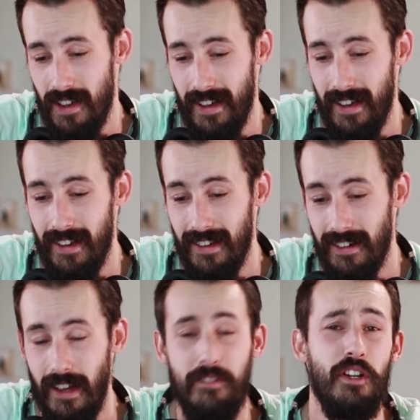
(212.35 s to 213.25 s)

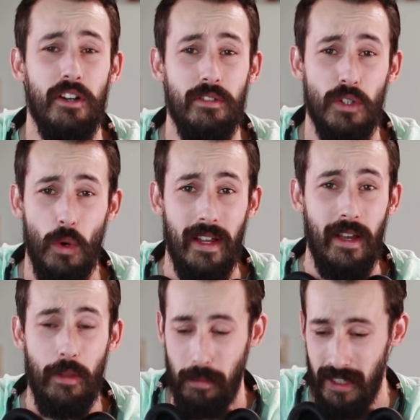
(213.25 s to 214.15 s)
and I've started recording
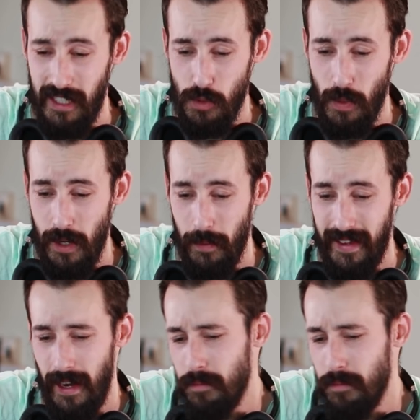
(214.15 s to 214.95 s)
out the plane's window again.